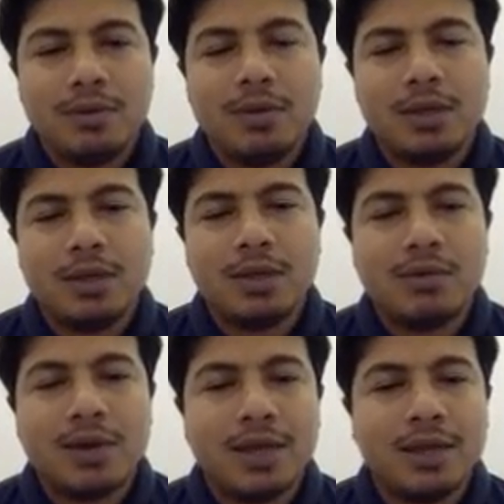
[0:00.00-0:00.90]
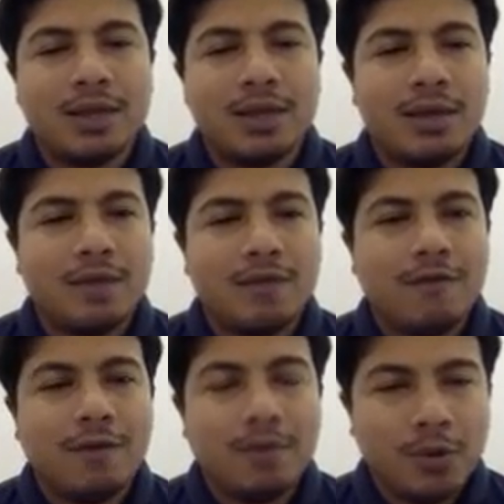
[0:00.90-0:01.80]
the correct
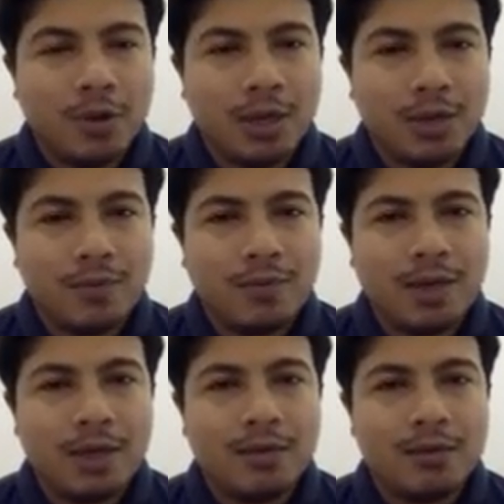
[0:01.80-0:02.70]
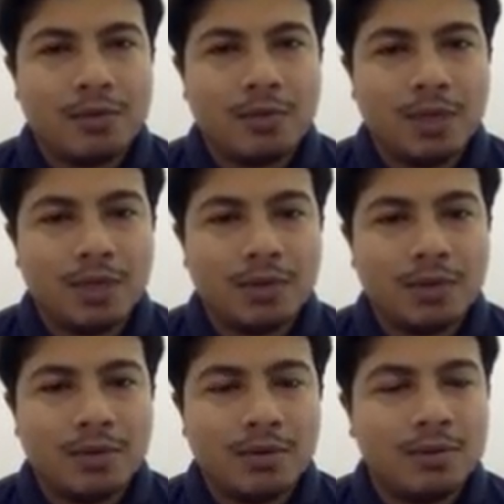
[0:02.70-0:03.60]
formula when you speak
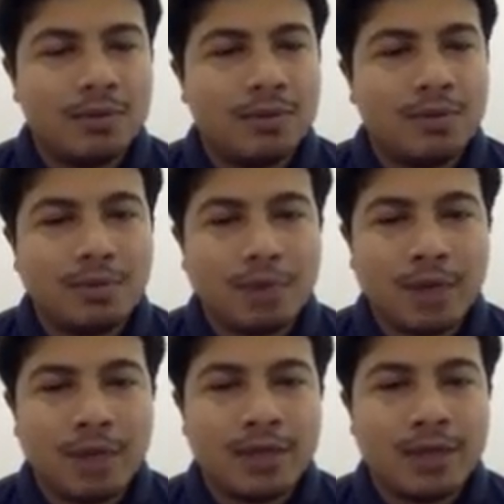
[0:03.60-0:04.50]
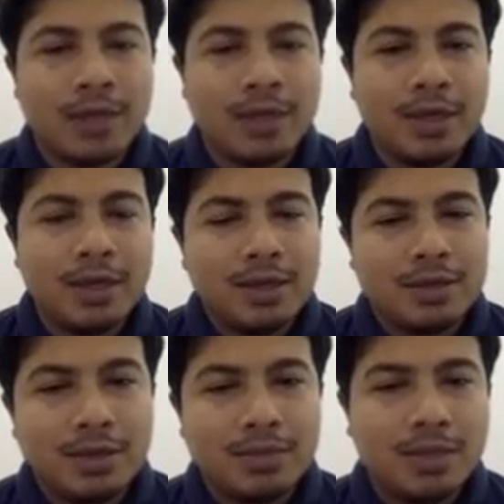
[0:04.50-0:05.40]
or you write
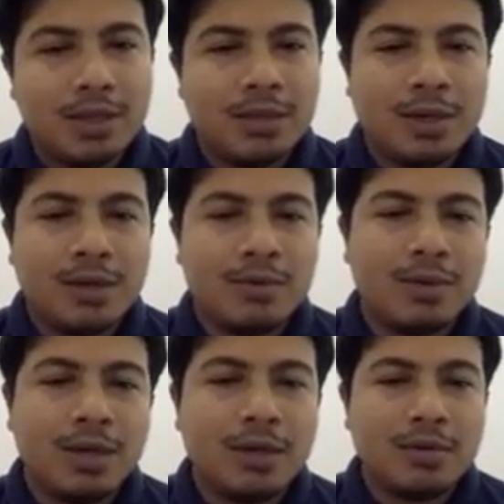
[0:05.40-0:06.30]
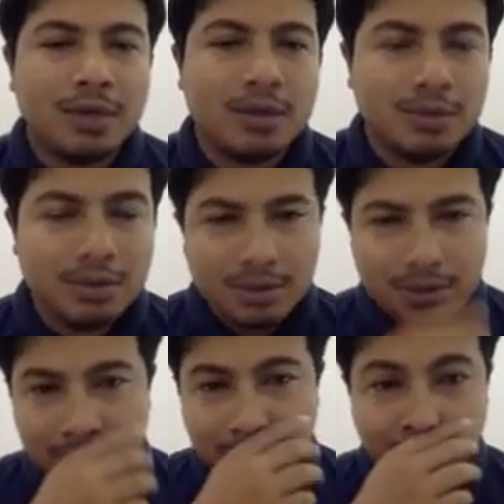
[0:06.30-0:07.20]
something about unreal
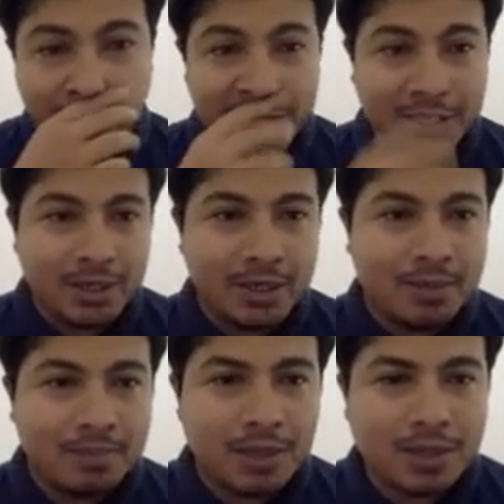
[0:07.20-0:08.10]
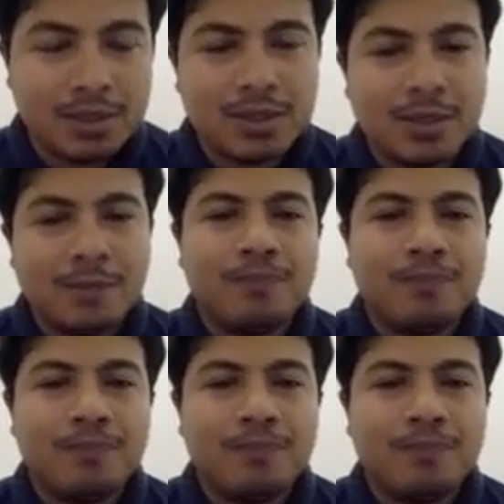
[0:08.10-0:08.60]
situation in the past.